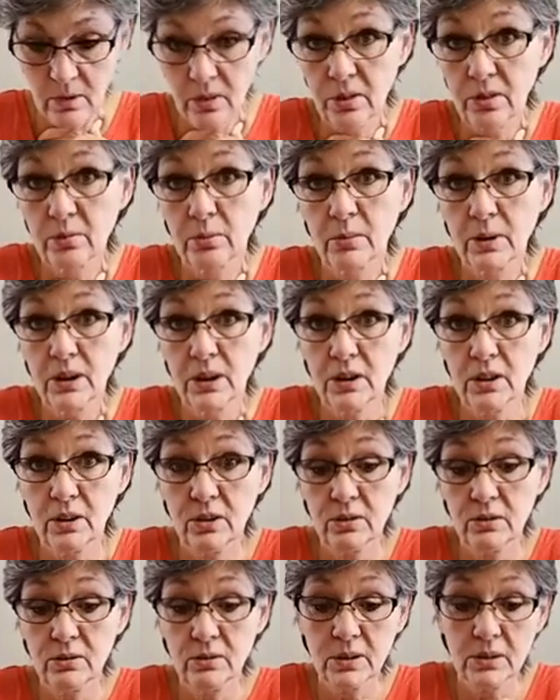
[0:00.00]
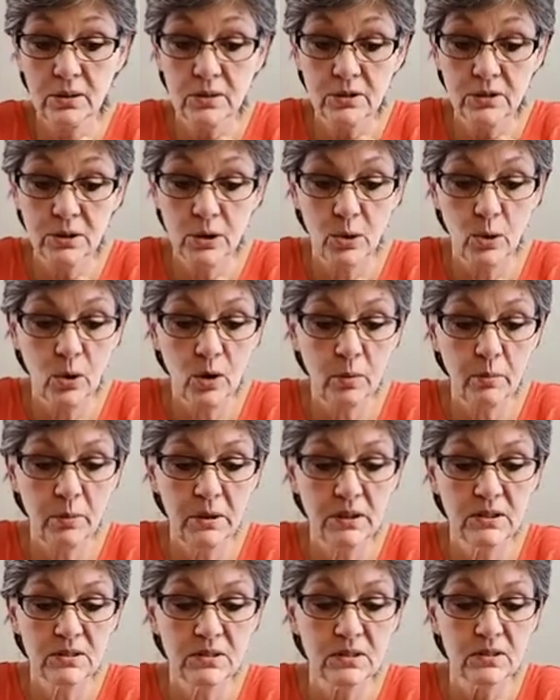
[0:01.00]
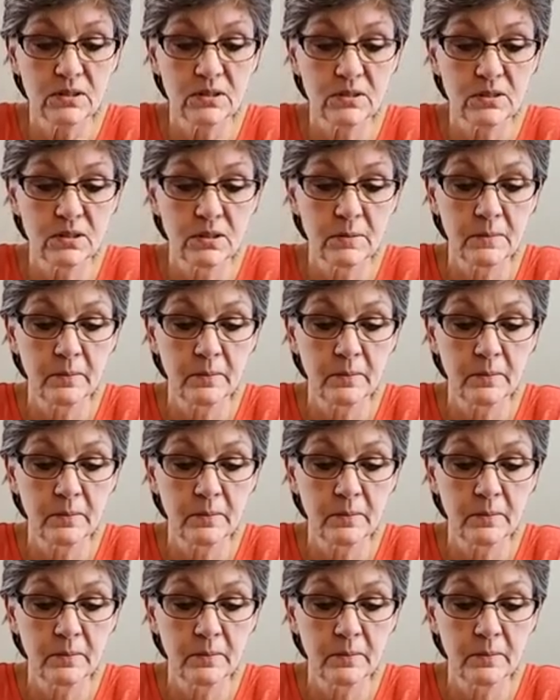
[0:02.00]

3 new decor pieces.